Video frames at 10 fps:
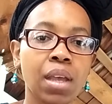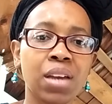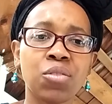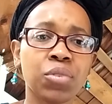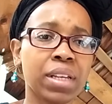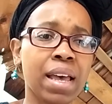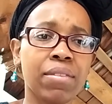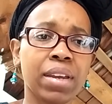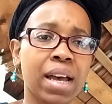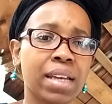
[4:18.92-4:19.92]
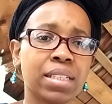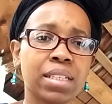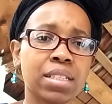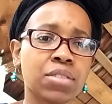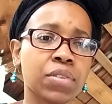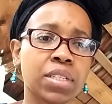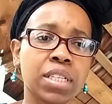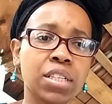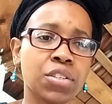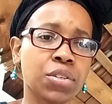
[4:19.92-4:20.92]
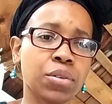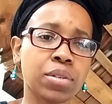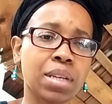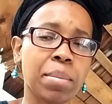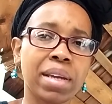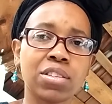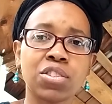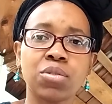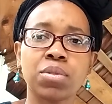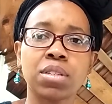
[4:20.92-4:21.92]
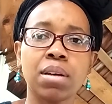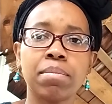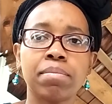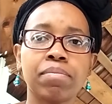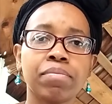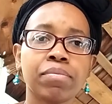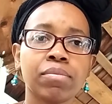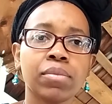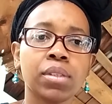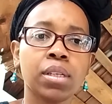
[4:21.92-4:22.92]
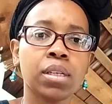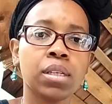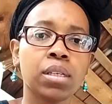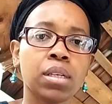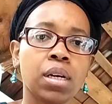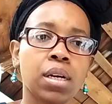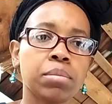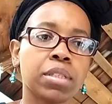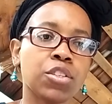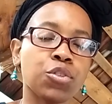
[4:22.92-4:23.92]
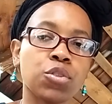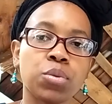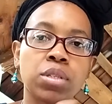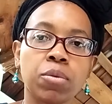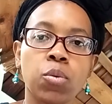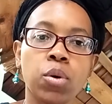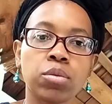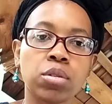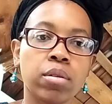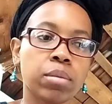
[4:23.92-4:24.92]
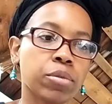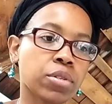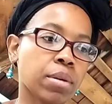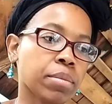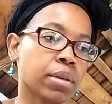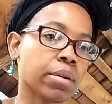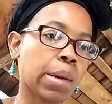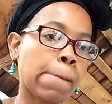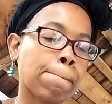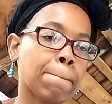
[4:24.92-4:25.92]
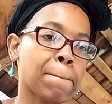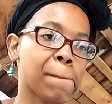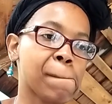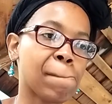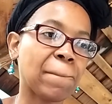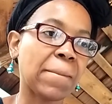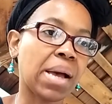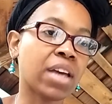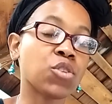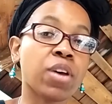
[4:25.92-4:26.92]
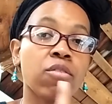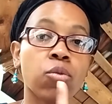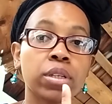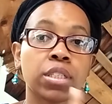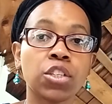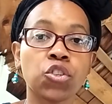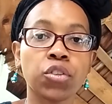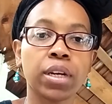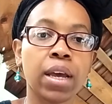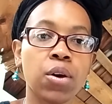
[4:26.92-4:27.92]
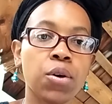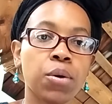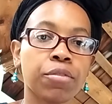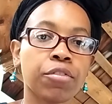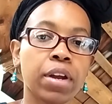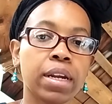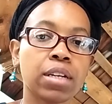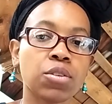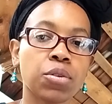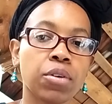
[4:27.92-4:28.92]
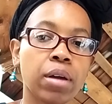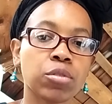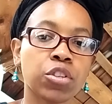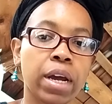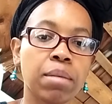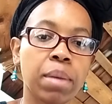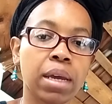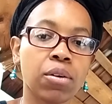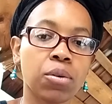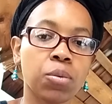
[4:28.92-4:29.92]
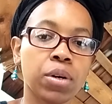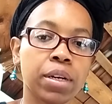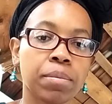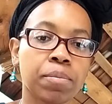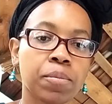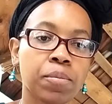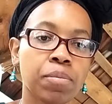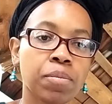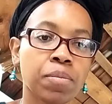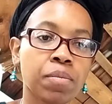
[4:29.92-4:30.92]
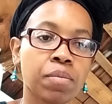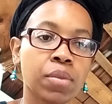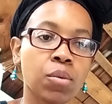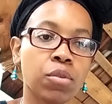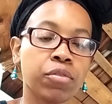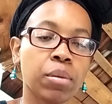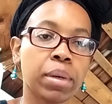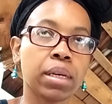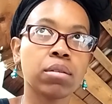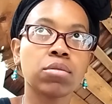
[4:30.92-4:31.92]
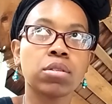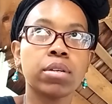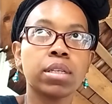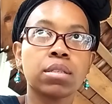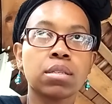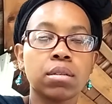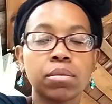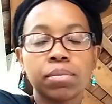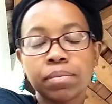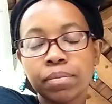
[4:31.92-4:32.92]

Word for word: I don't really have any ideas for t-shirts. I might just do some um, t-shirts with some quotes on them or something. I do have one t-shirt that I owe a friend. I told her I would try and make her one with flamingos on it, so